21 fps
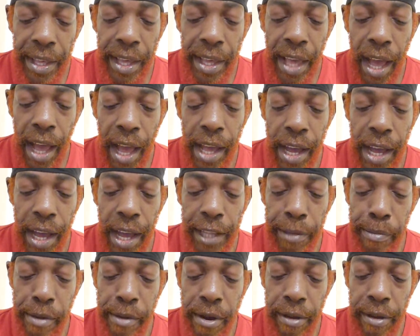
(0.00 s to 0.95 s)
I had a
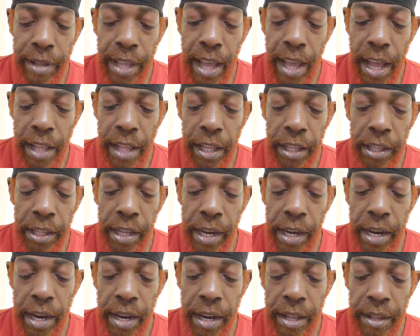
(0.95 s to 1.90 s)
birthday on the
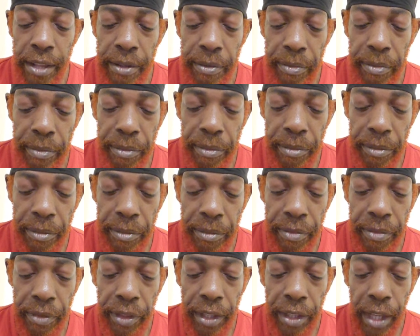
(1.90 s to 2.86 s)
3rd.
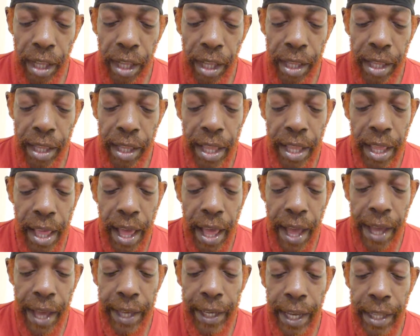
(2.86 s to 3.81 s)

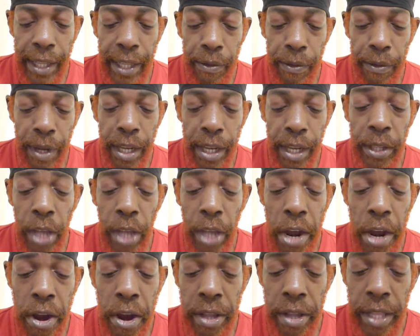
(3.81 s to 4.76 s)
It's an
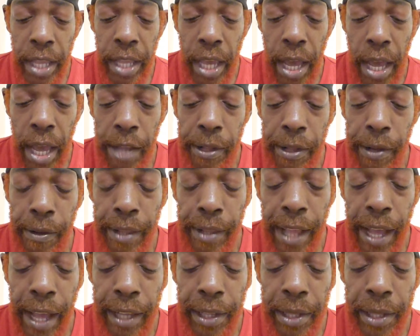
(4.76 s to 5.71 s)
Earth Day. I don't
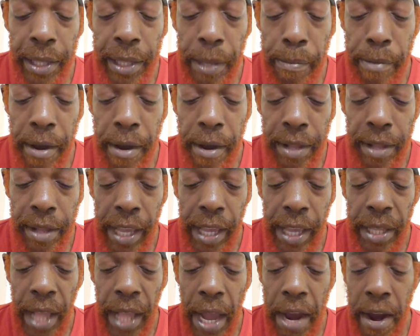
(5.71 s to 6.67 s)
like to say birthday.
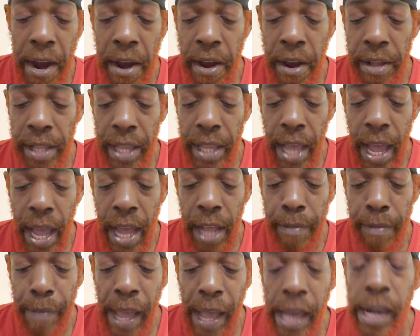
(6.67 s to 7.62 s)
It's an Earth Day. I
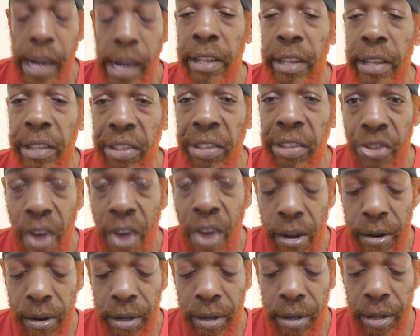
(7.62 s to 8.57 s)
had my Earth
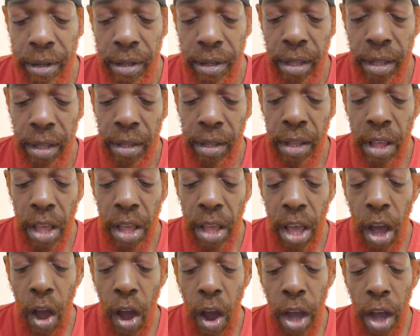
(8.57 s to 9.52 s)
Strong
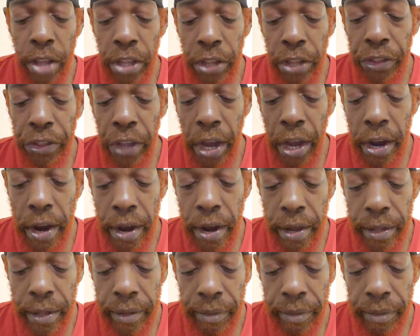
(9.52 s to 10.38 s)
on the 3rd.